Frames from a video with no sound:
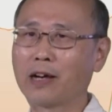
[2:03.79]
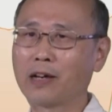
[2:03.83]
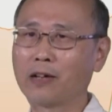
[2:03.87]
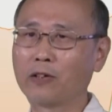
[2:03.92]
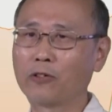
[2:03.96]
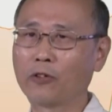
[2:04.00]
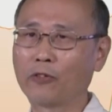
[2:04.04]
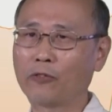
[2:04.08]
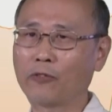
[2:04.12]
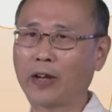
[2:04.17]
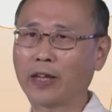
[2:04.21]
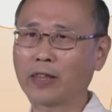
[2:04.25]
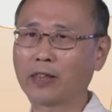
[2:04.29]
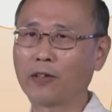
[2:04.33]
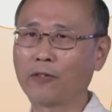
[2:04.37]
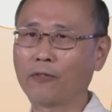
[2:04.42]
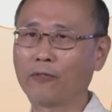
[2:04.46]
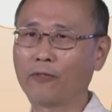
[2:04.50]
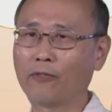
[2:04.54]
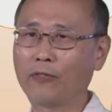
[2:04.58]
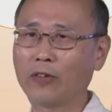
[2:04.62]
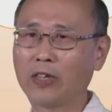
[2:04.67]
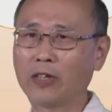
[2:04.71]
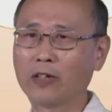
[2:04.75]
reflective
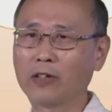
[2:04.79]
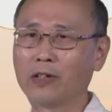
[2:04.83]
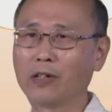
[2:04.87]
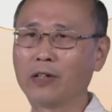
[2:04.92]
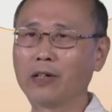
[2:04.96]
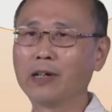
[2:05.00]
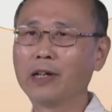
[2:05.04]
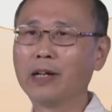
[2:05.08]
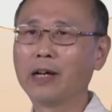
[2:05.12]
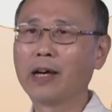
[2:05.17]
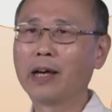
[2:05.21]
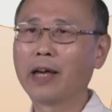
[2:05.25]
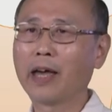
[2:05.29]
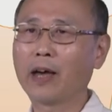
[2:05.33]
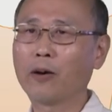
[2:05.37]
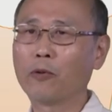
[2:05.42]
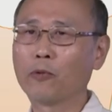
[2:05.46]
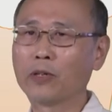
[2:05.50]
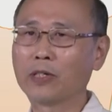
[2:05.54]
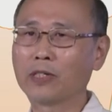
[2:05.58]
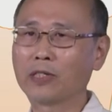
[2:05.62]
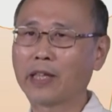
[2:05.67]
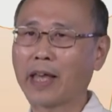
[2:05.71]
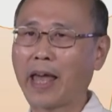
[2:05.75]
field
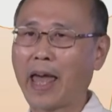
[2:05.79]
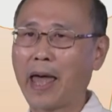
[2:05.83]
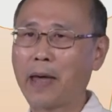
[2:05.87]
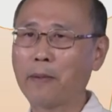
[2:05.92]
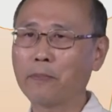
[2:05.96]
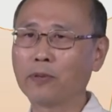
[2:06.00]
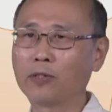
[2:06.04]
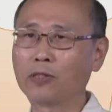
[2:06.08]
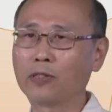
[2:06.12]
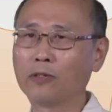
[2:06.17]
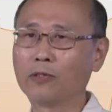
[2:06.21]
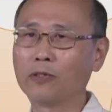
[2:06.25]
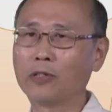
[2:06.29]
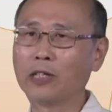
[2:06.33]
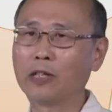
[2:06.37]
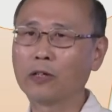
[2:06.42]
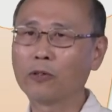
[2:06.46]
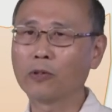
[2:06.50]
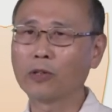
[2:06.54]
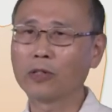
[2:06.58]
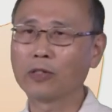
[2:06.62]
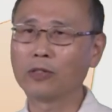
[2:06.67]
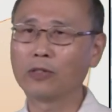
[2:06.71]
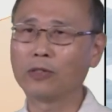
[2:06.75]
with the amplitude
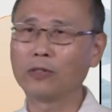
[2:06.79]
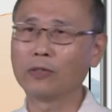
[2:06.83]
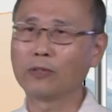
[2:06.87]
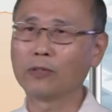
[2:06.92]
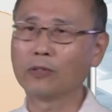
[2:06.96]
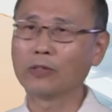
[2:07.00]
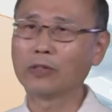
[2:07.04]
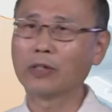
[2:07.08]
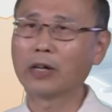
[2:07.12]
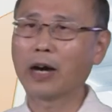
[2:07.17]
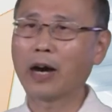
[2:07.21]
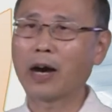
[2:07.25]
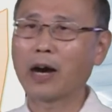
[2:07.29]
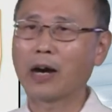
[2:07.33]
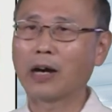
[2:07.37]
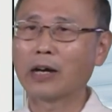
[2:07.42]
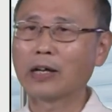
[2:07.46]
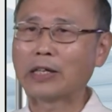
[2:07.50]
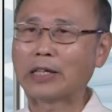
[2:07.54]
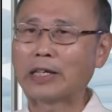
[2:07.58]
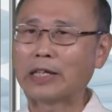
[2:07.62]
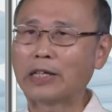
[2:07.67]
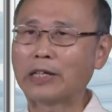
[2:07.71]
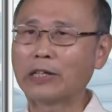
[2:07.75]
equal to
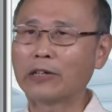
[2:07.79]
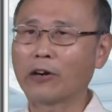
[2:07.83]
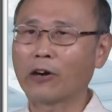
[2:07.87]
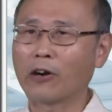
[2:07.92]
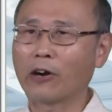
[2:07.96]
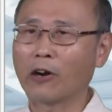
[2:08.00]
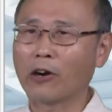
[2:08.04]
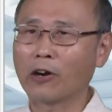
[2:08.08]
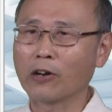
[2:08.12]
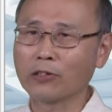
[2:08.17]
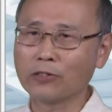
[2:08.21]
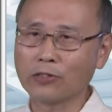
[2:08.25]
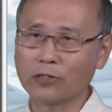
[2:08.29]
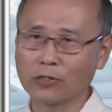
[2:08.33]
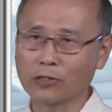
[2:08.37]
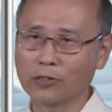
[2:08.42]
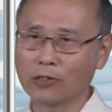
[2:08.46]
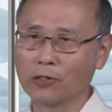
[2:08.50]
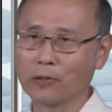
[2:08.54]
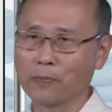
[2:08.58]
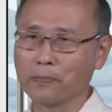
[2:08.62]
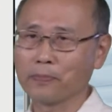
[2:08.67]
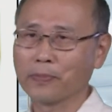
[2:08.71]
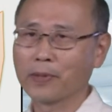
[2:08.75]

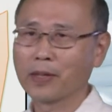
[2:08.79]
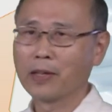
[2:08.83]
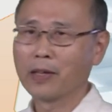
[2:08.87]
ER0.